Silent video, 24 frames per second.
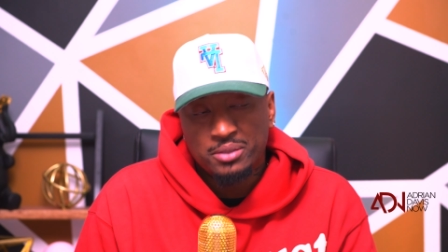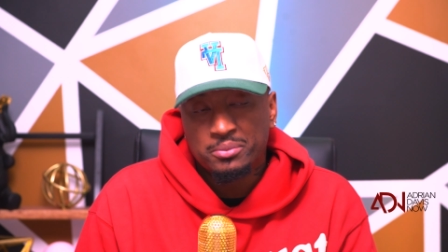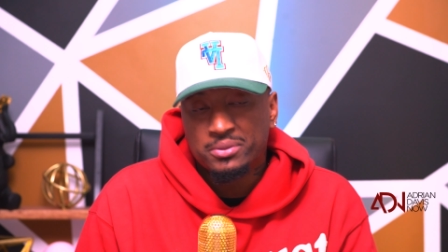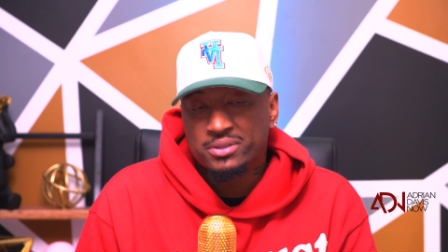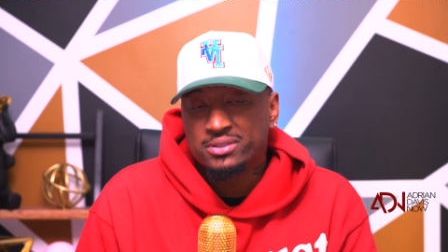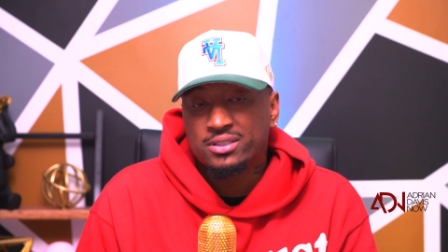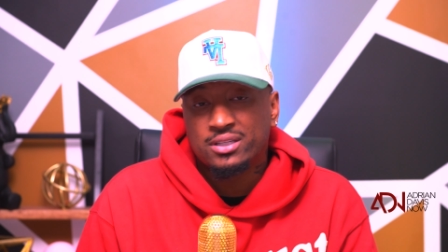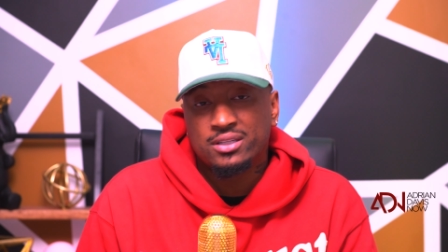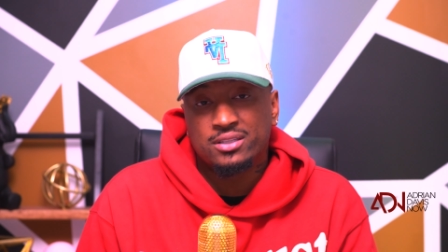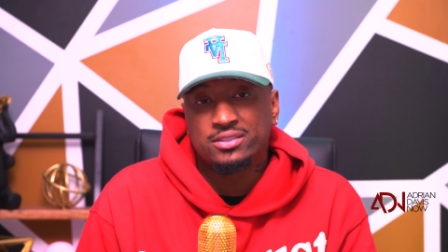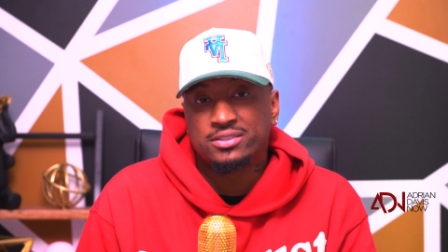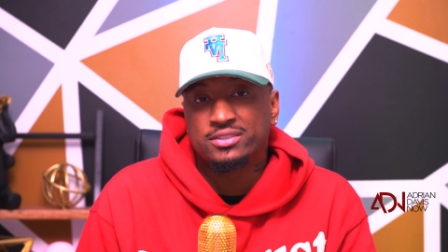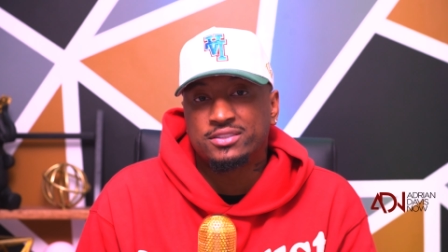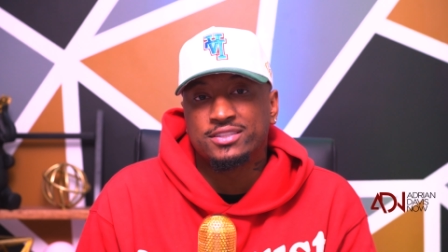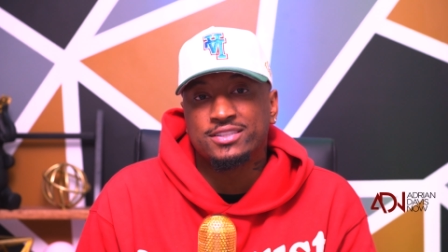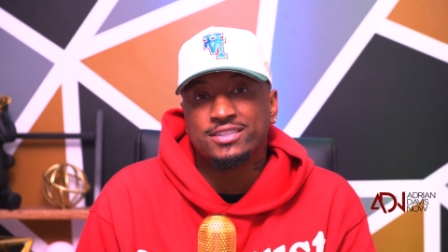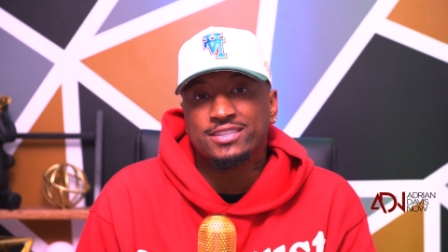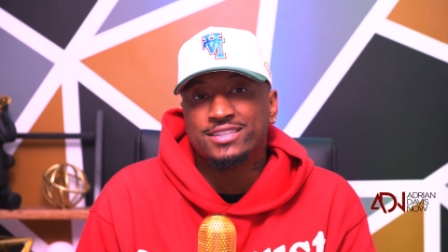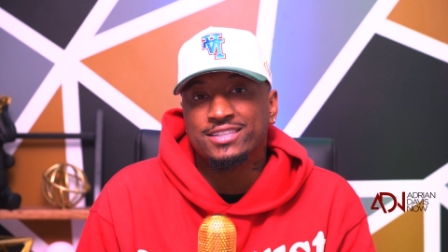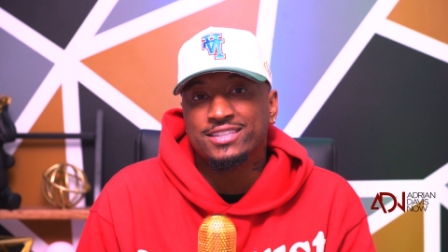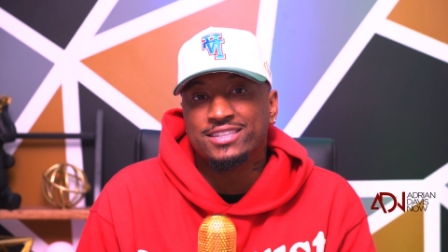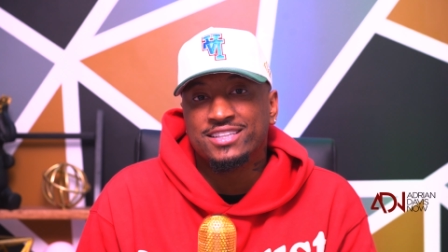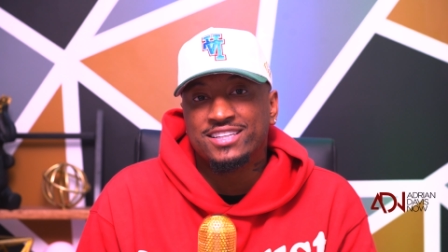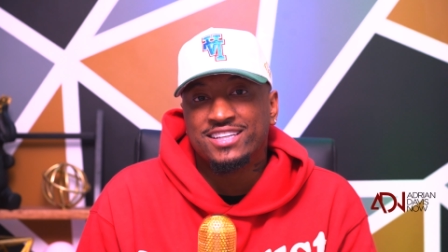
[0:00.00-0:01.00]

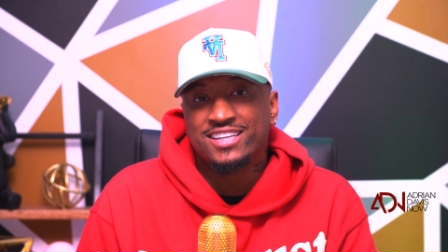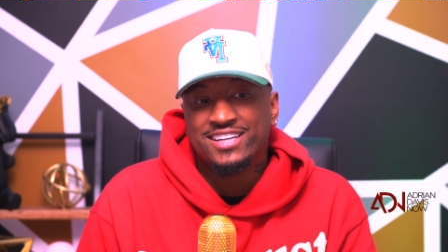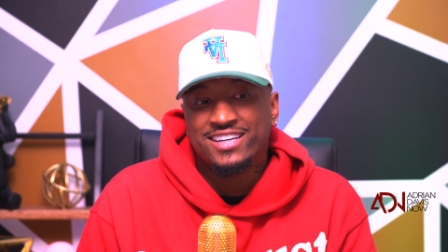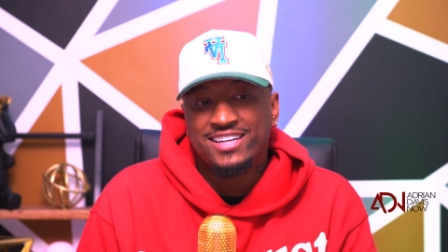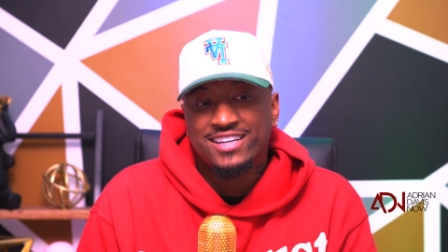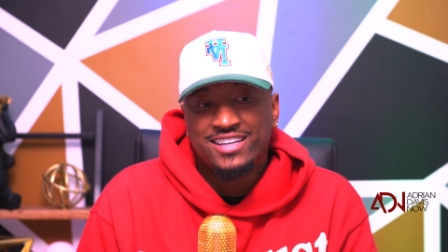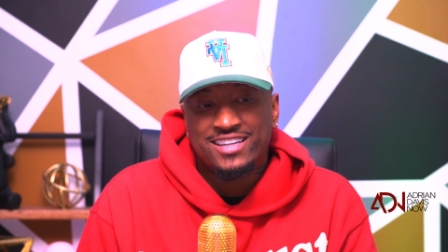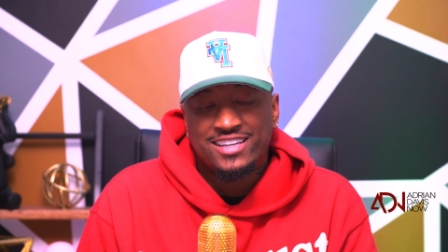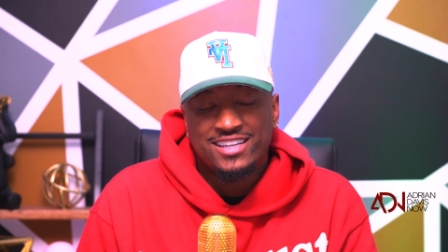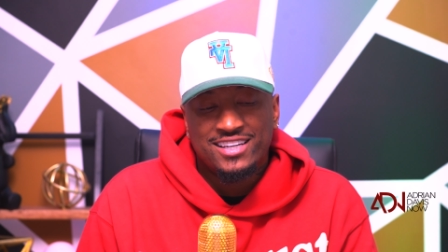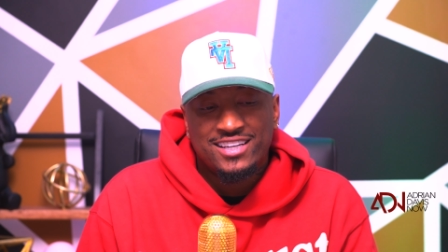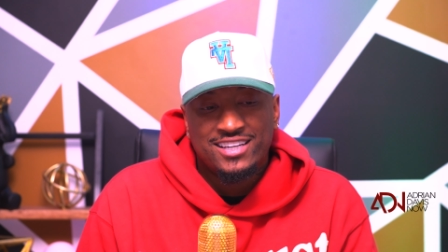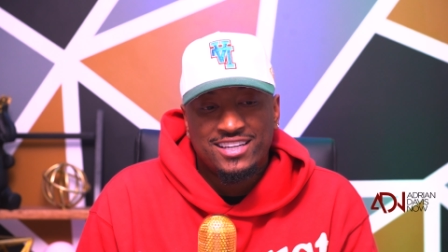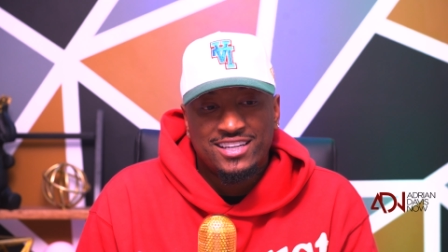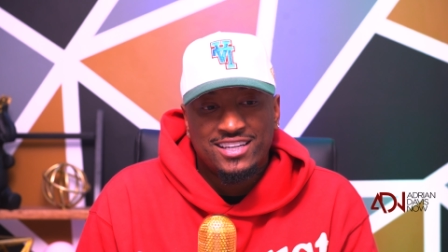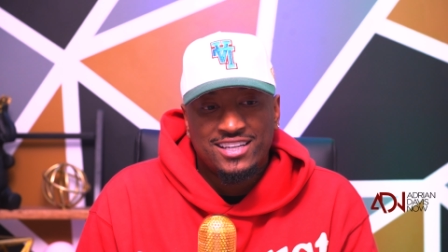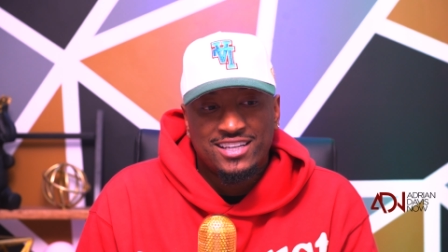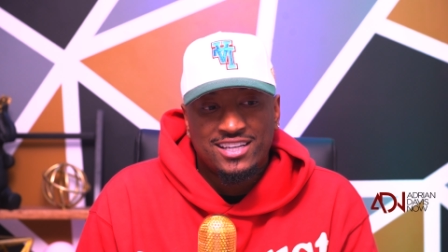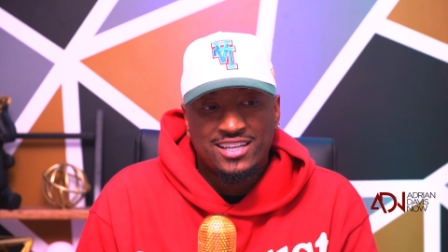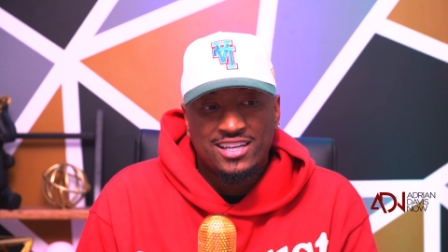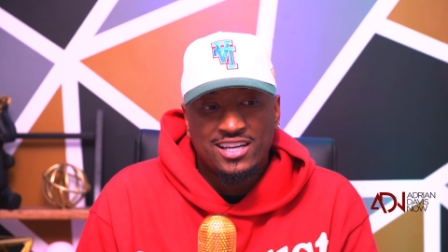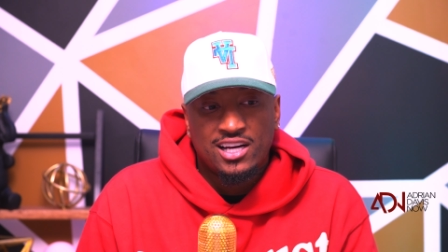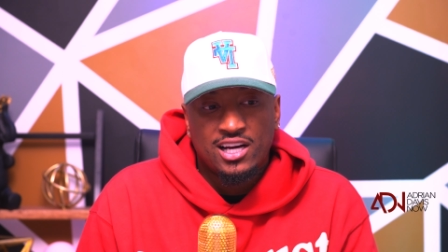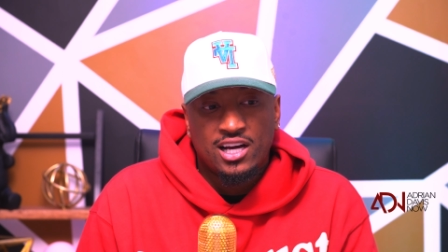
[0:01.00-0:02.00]
misunderstood.
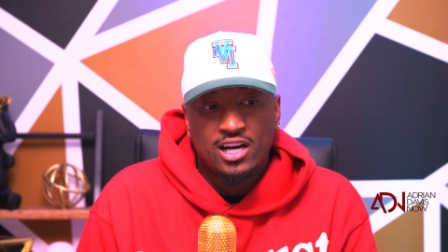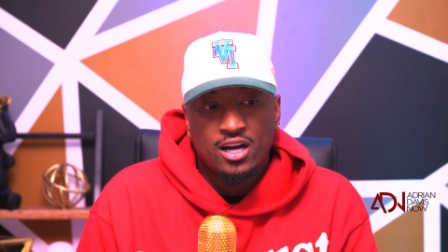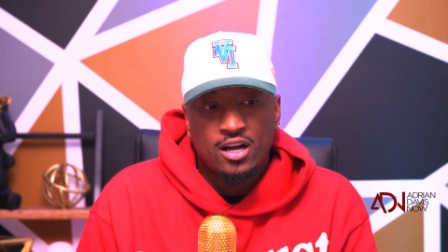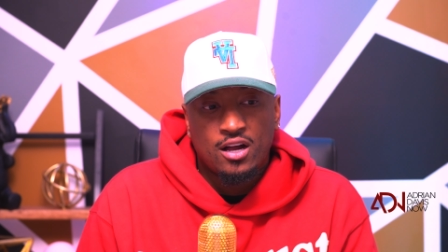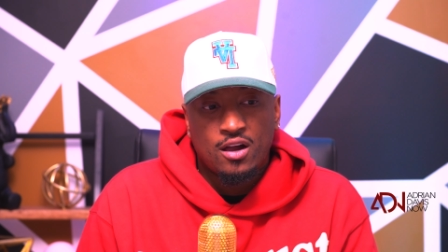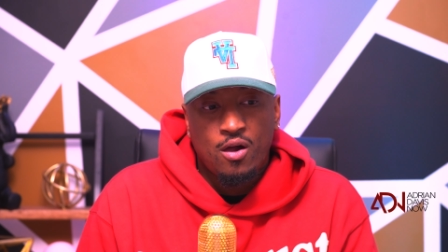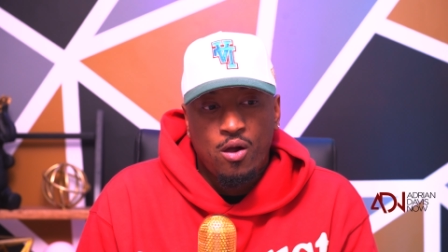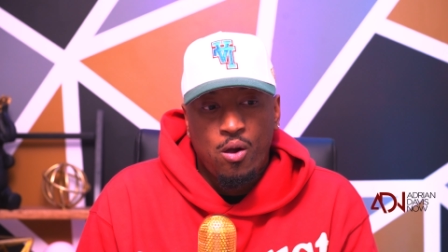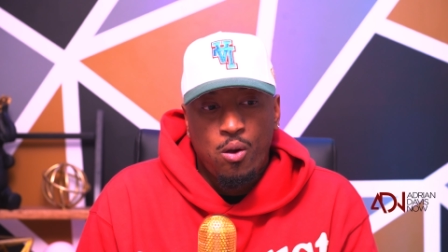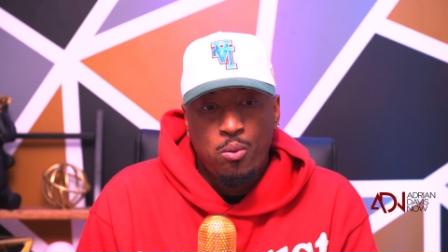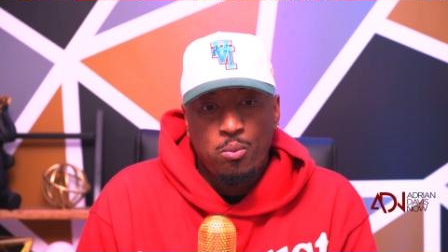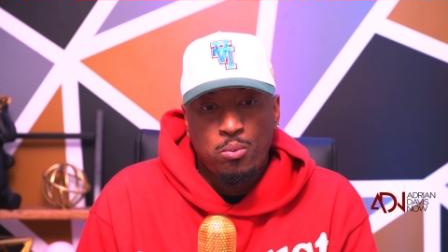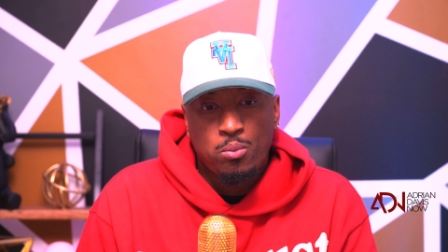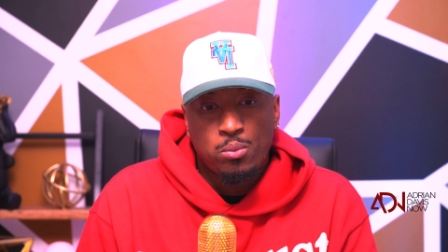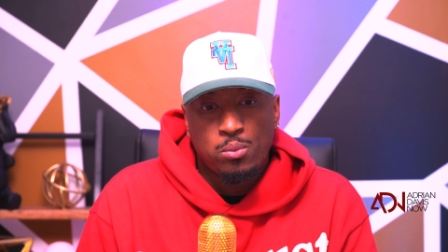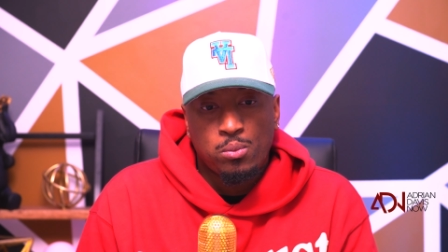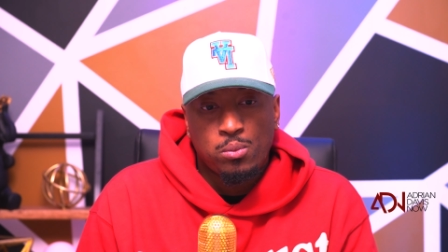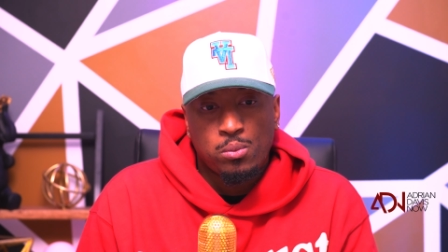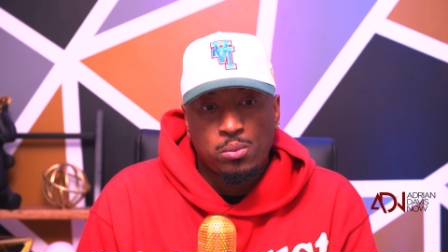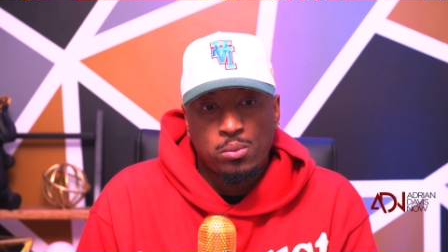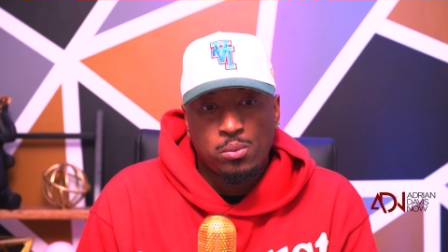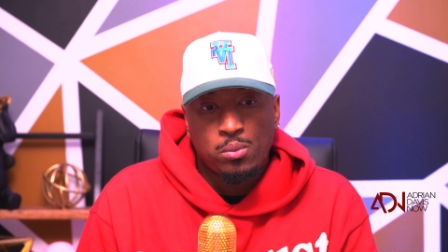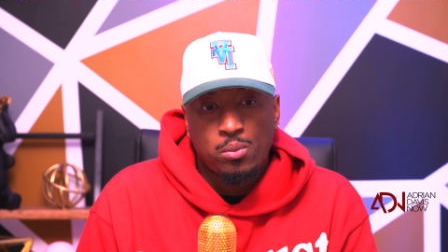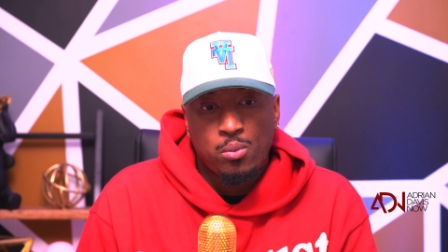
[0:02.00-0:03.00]

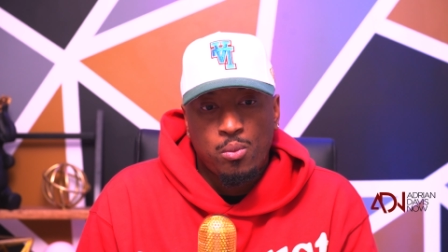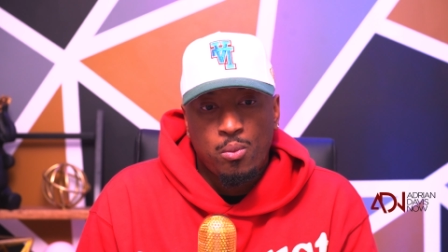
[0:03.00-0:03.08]
Um,